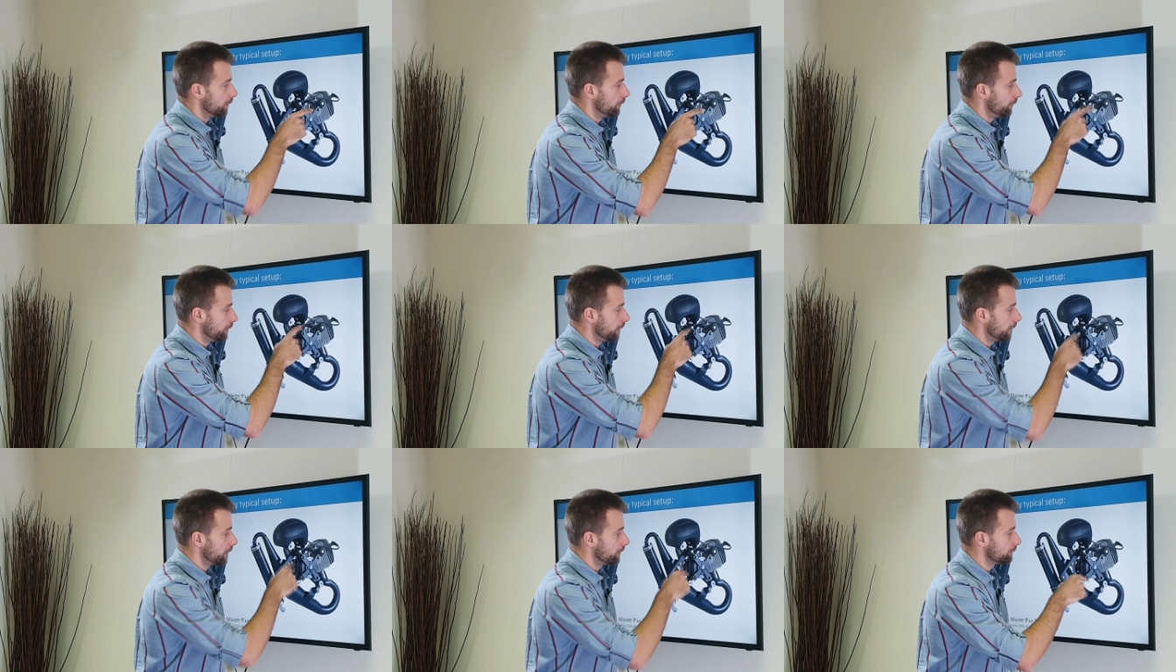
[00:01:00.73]

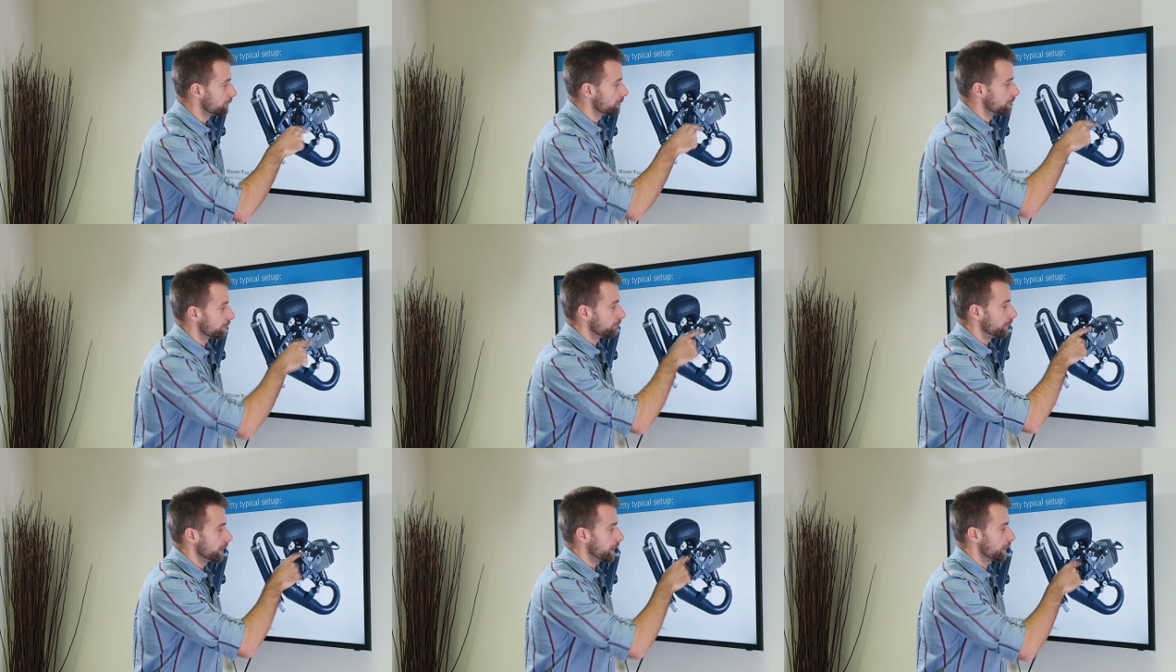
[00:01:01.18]
Around the
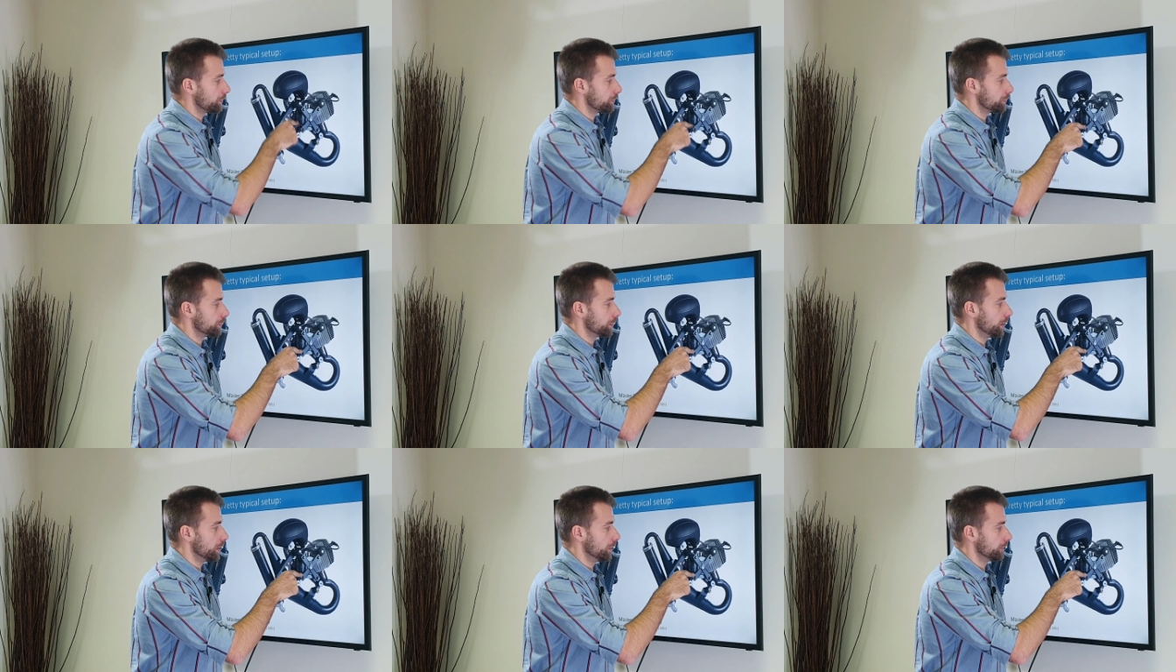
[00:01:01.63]

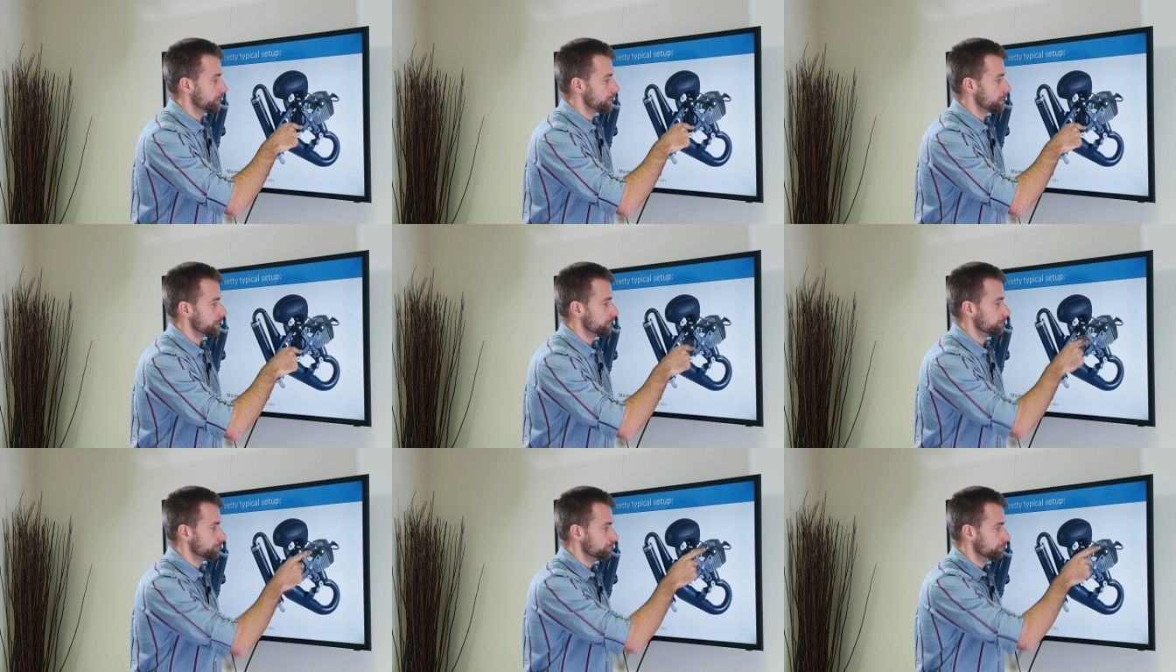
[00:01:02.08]

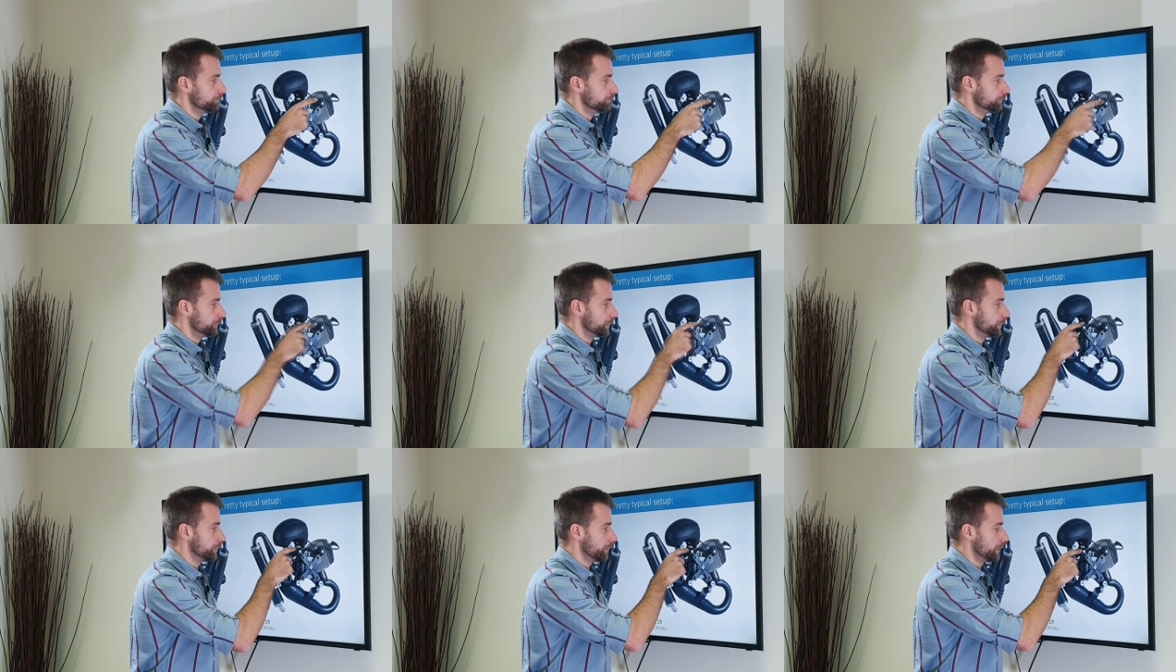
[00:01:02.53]
crankshaft,
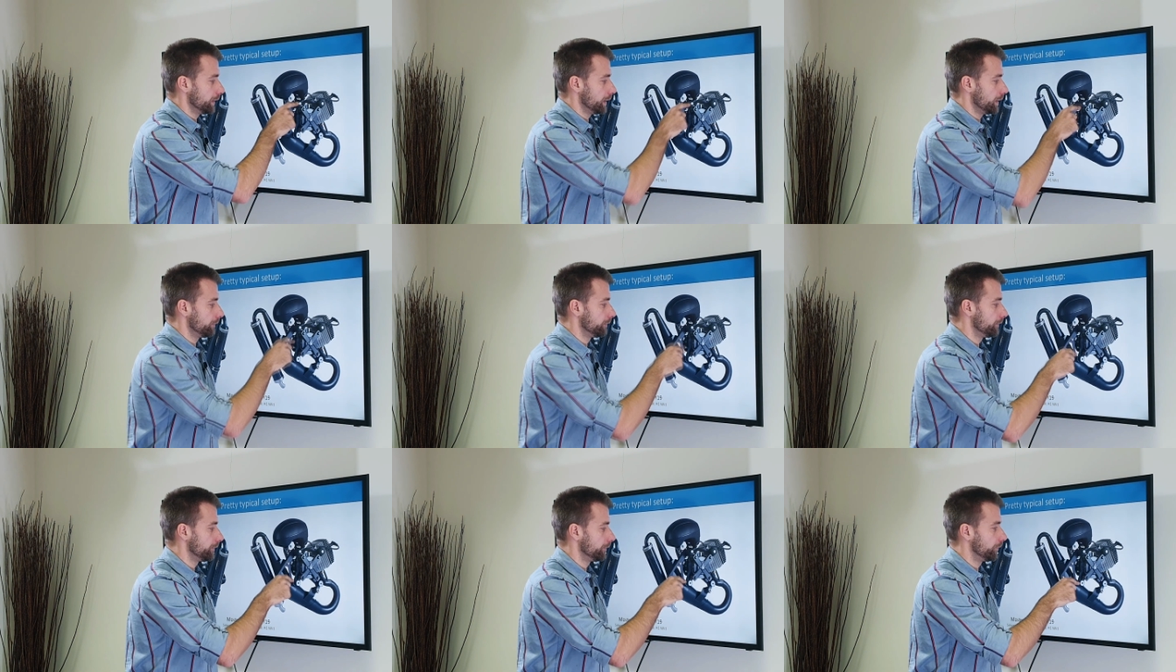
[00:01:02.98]
you
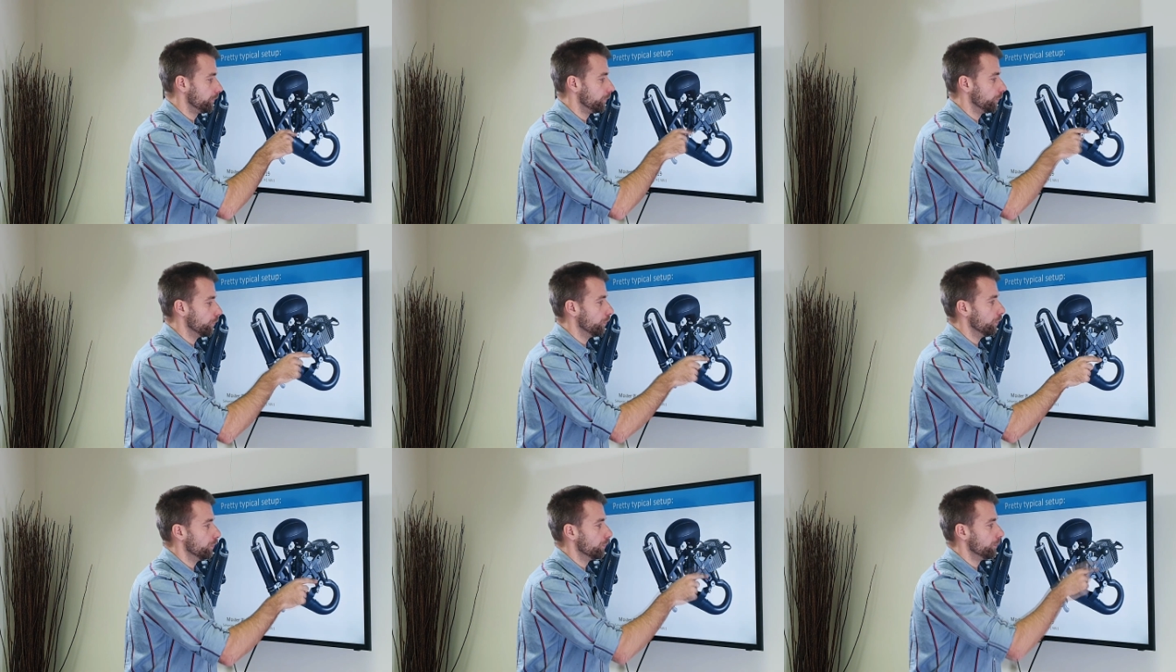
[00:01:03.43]
have
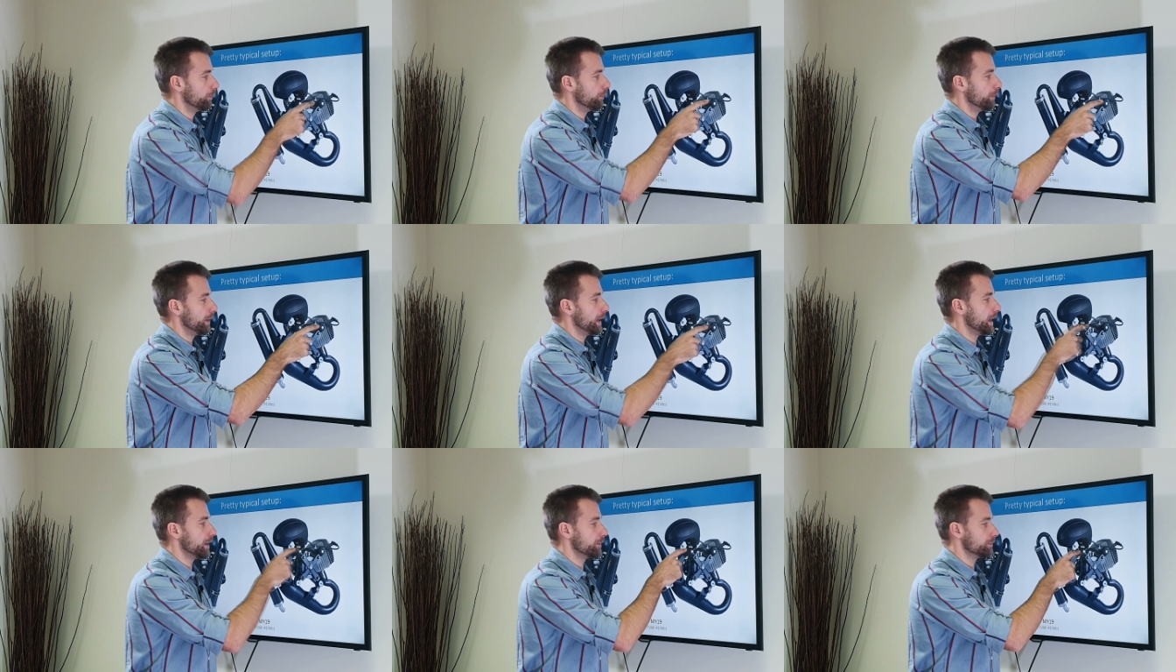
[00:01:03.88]
four
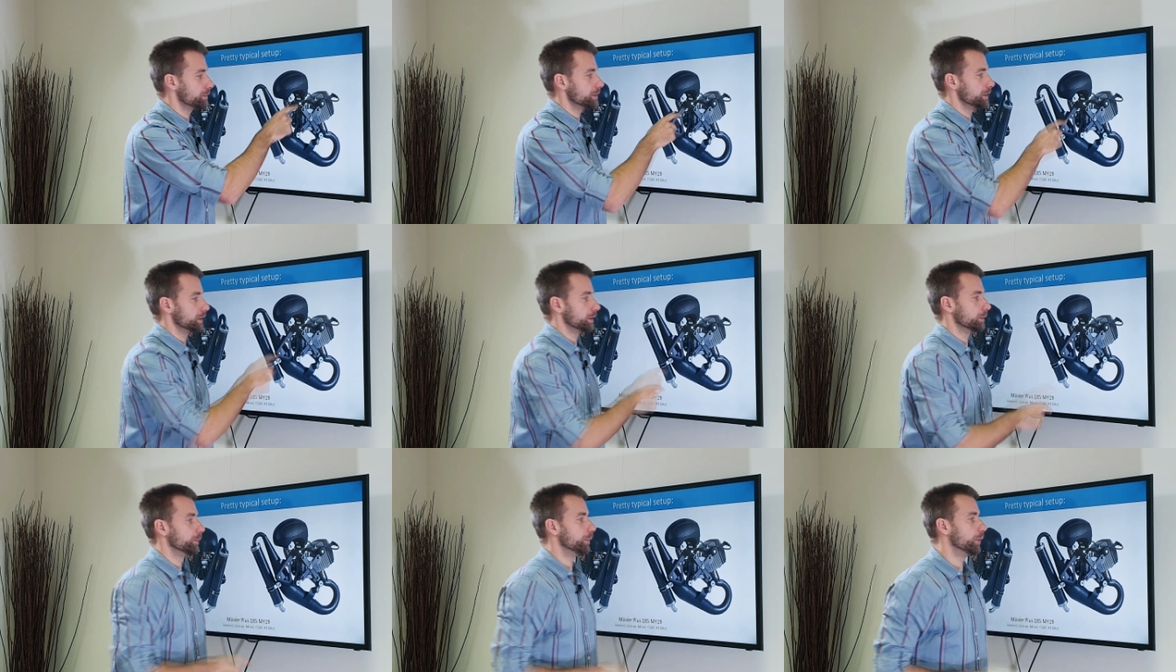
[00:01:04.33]

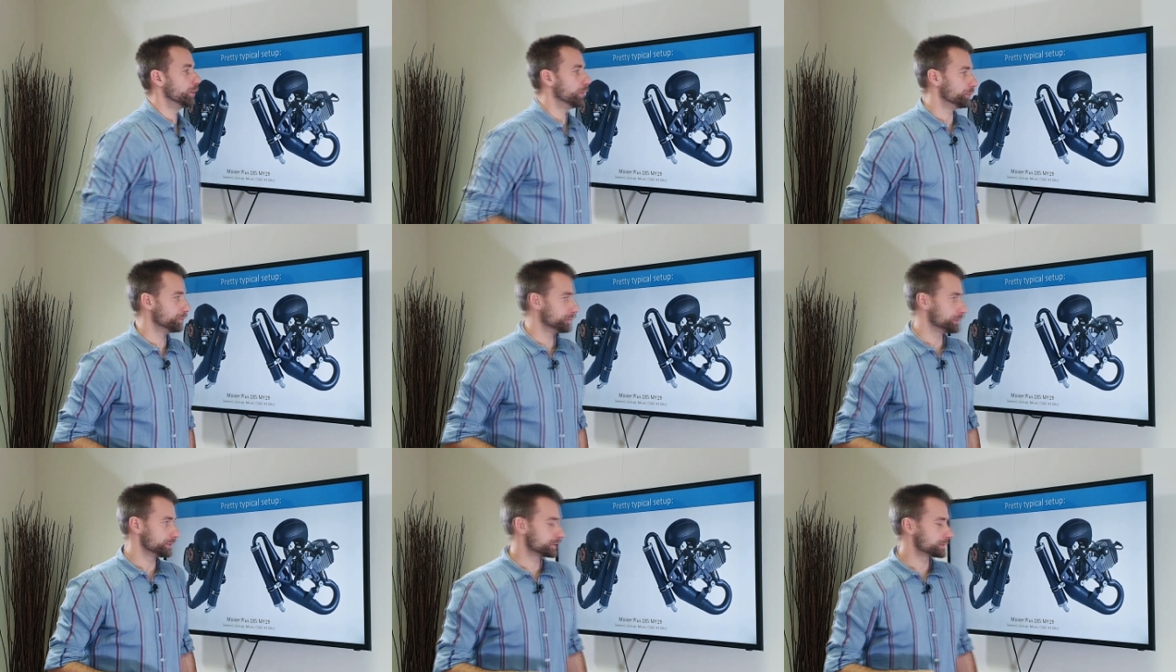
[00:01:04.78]
mounting
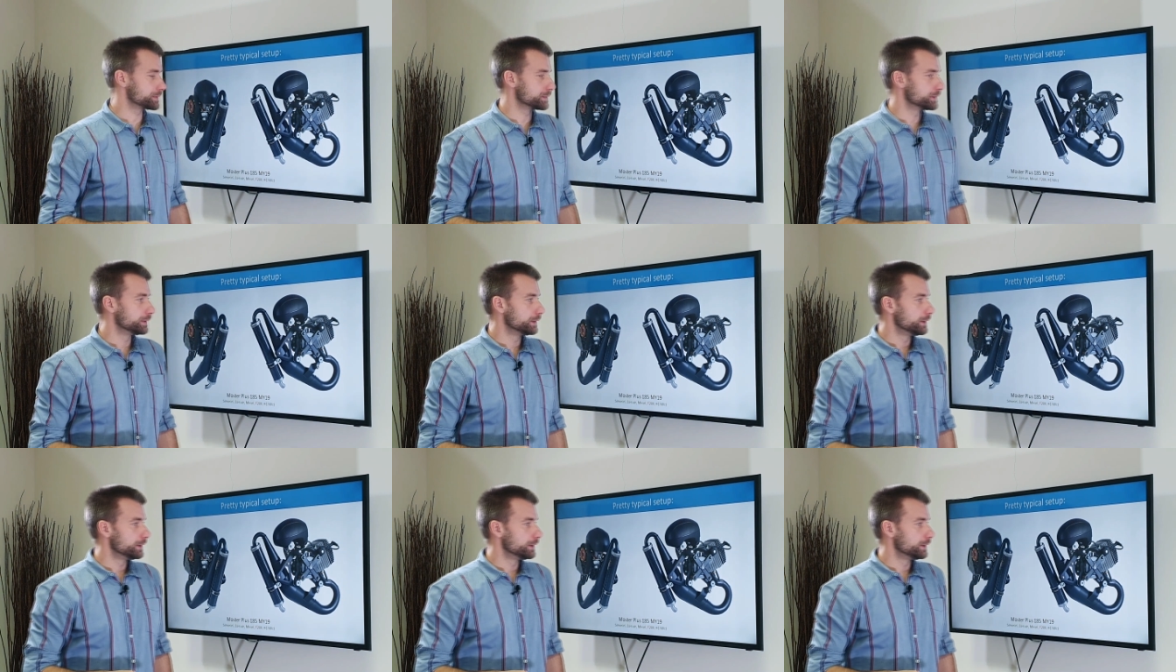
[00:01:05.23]
points.